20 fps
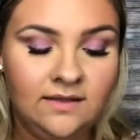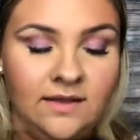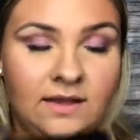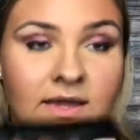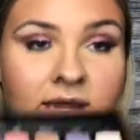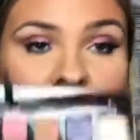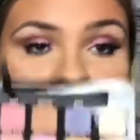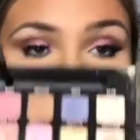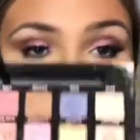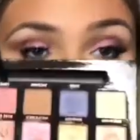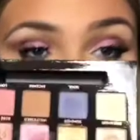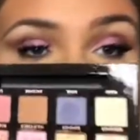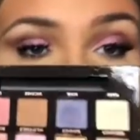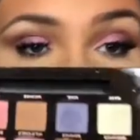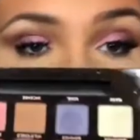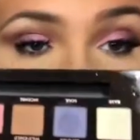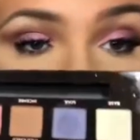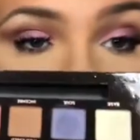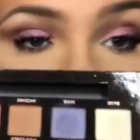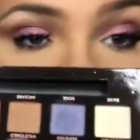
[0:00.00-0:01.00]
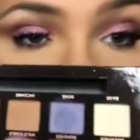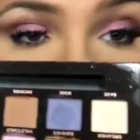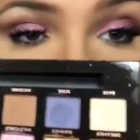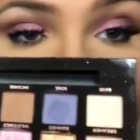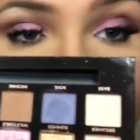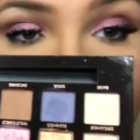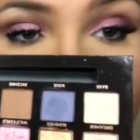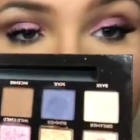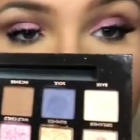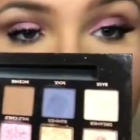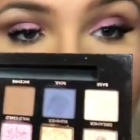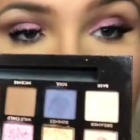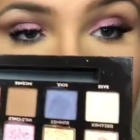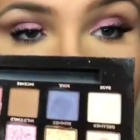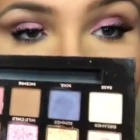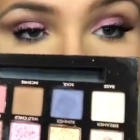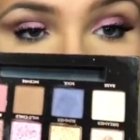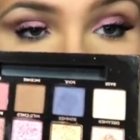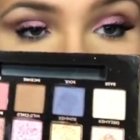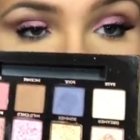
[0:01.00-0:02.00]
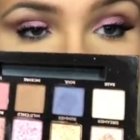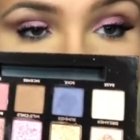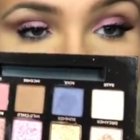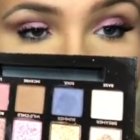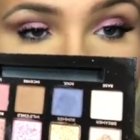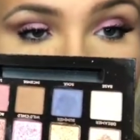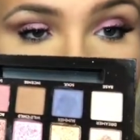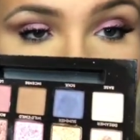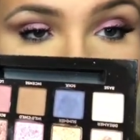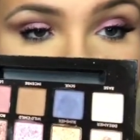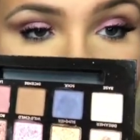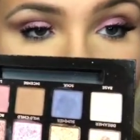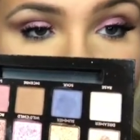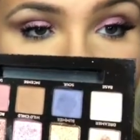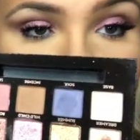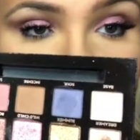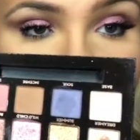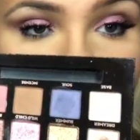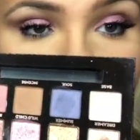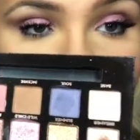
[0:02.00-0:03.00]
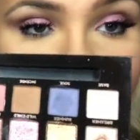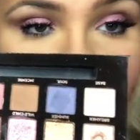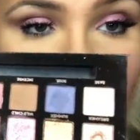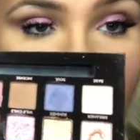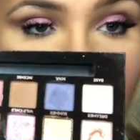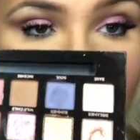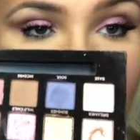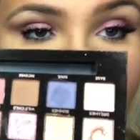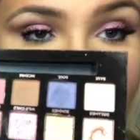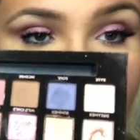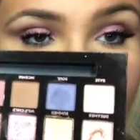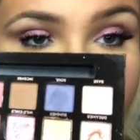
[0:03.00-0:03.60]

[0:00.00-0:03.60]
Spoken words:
Like, I just want you to see, as soon as you tap your brush in,